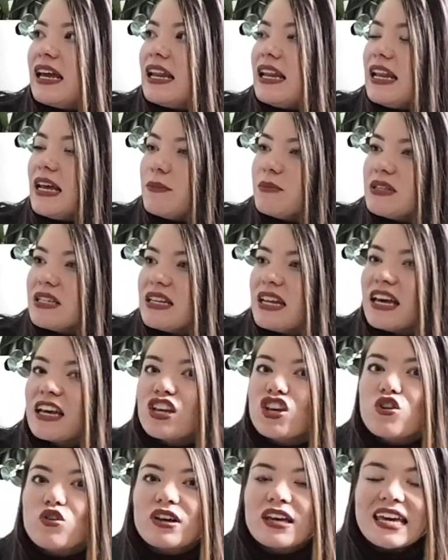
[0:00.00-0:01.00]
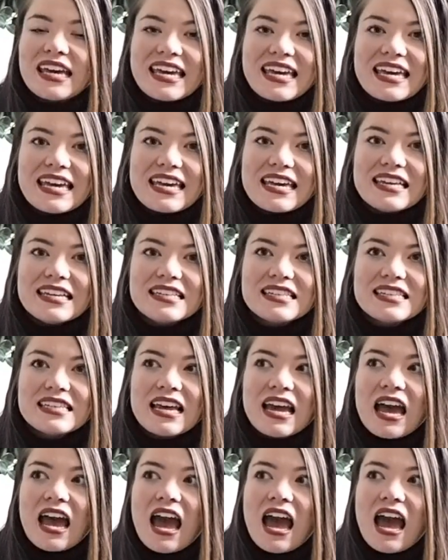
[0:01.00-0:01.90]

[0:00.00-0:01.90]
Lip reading: a lipstick, your keys,